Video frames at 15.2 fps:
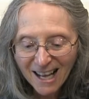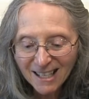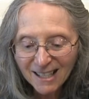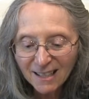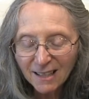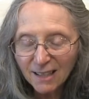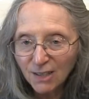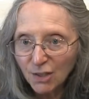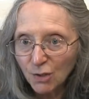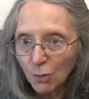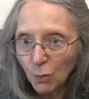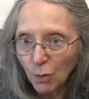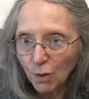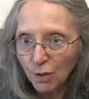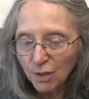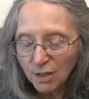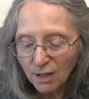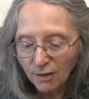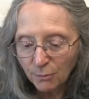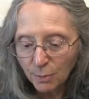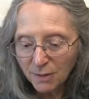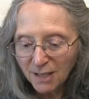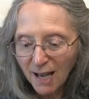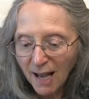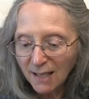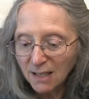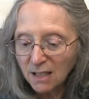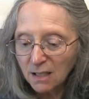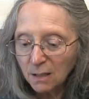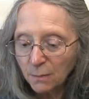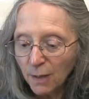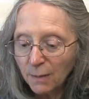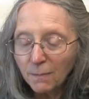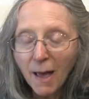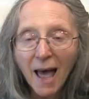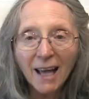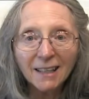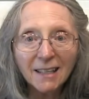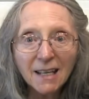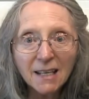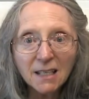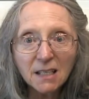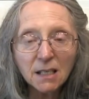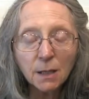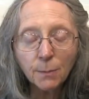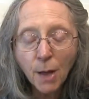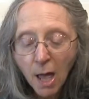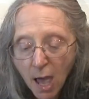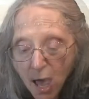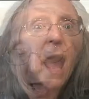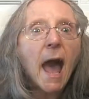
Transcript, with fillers: excellent source of potassium and magnesium,